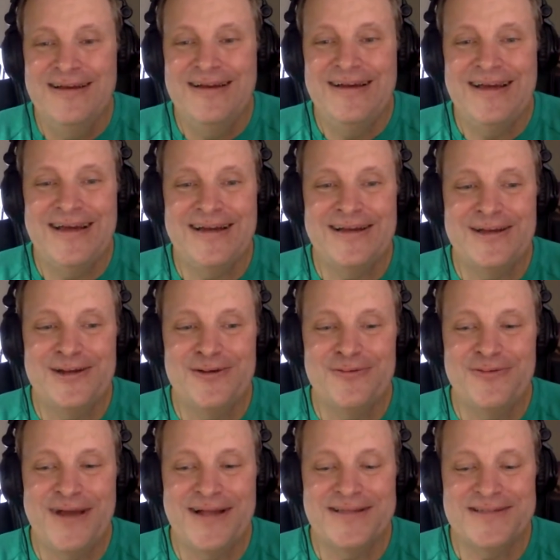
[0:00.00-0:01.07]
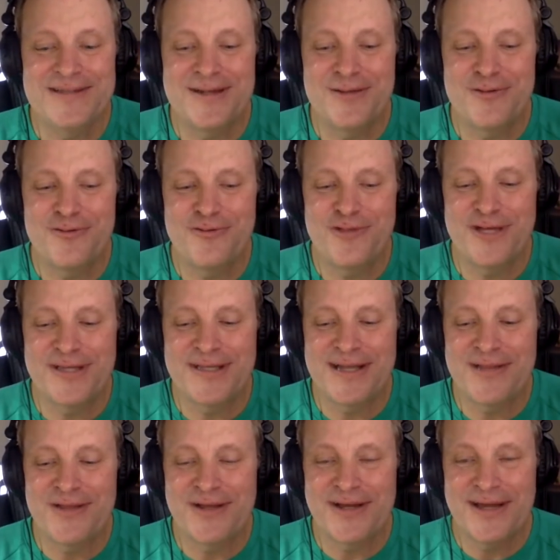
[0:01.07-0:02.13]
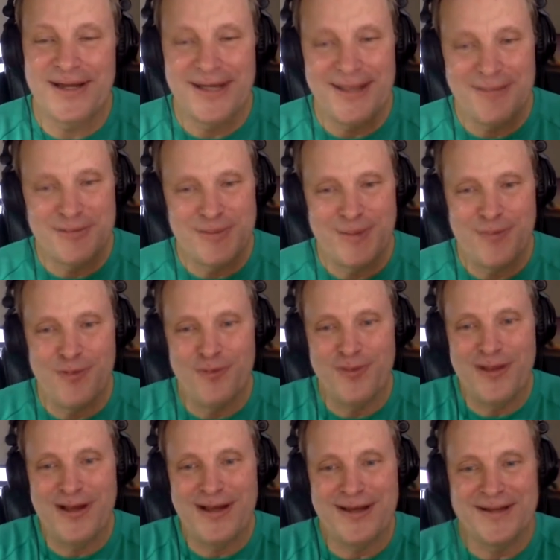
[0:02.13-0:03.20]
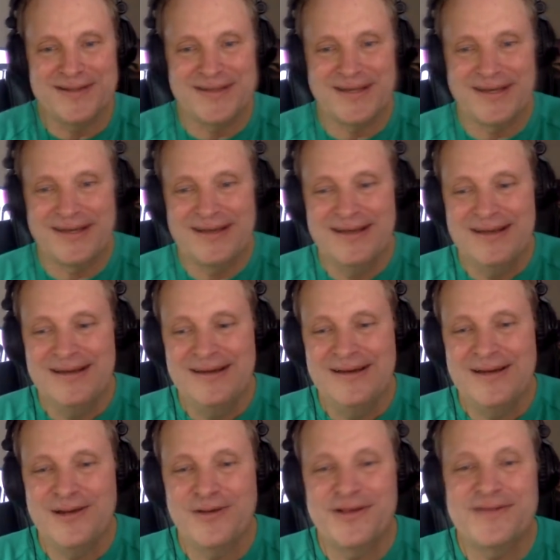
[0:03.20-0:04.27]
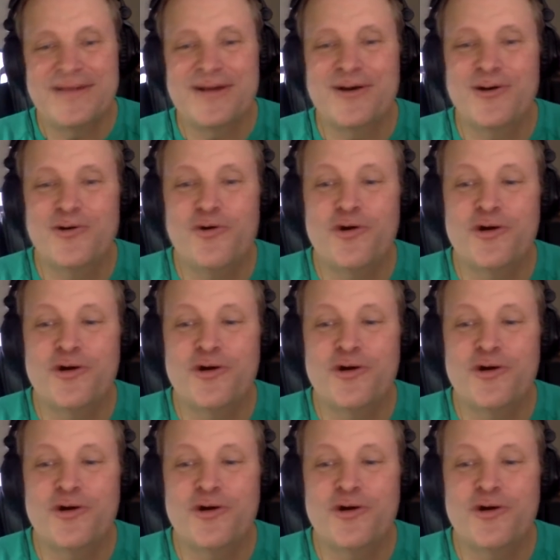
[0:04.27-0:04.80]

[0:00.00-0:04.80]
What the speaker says: And, that's another thing that I think kind of keeps people in line. It's like, they call you a